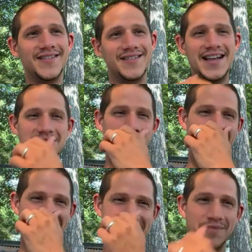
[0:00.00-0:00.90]
That's
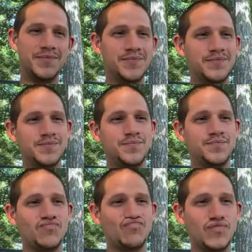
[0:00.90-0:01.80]
awesome.
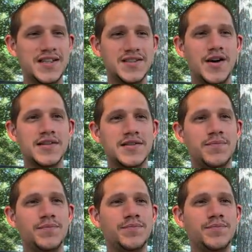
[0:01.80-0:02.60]
That's awesome.